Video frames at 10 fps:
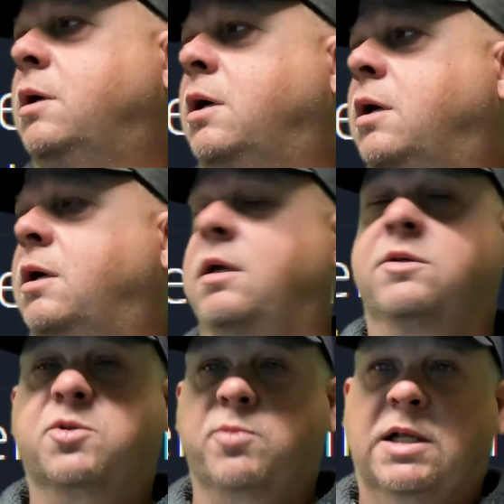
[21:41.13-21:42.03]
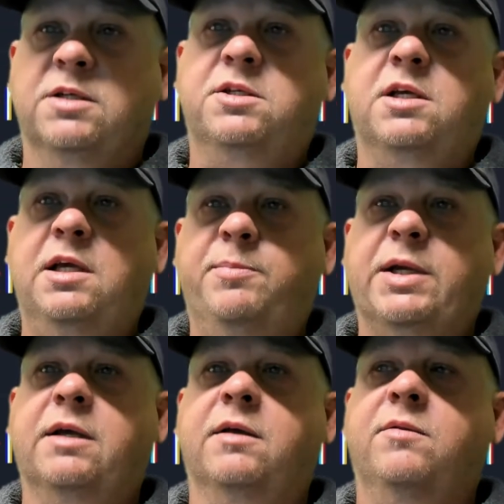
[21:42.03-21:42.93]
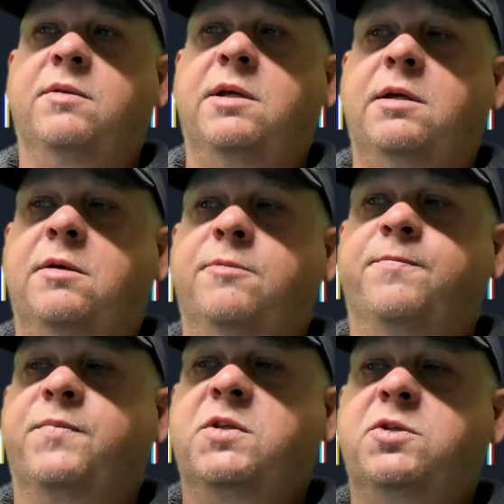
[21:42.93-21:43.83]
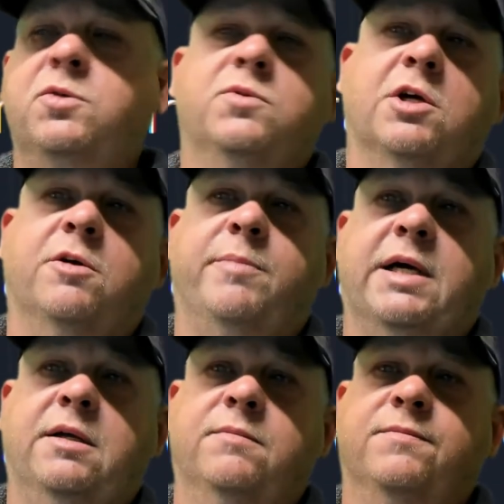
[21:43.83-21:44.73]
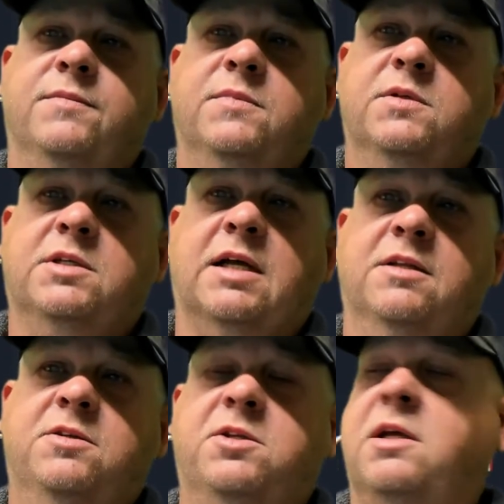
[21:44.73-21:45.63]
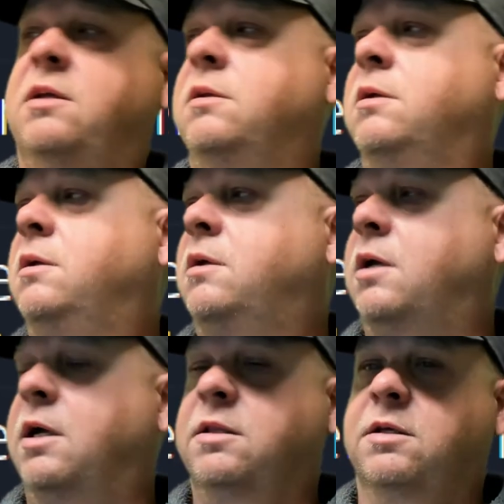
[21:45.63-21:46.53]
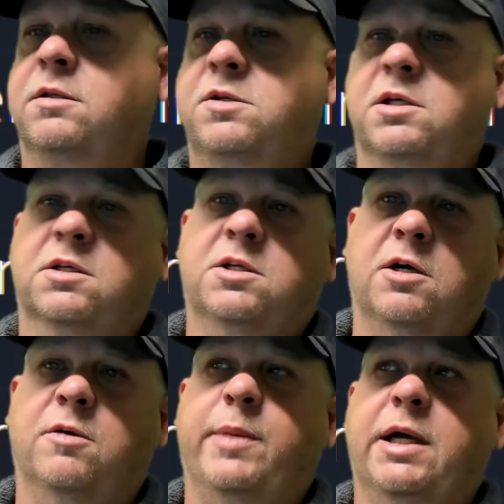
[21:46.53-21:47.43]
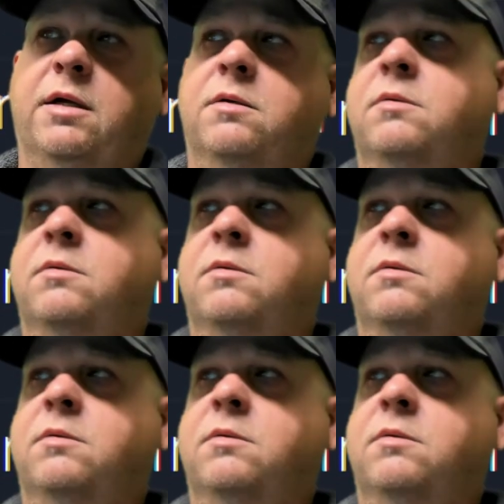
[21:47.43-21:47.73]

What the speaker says: as well as keeping the 2 terabyte solid state and then the 6 terabyte